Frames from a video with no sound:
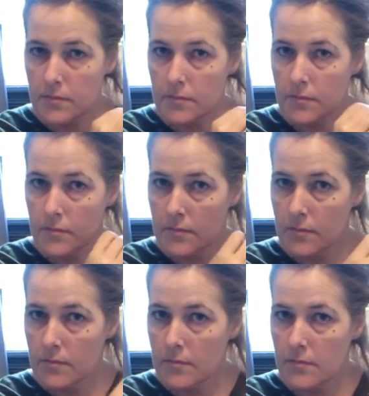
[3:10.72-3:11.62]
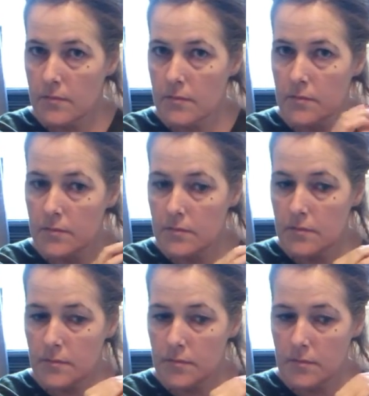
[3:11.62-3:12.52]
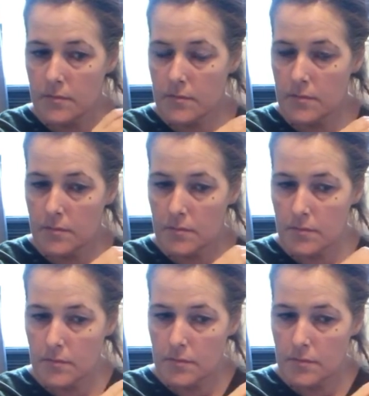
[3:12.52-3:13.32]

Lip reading: No one is speaking in this clip.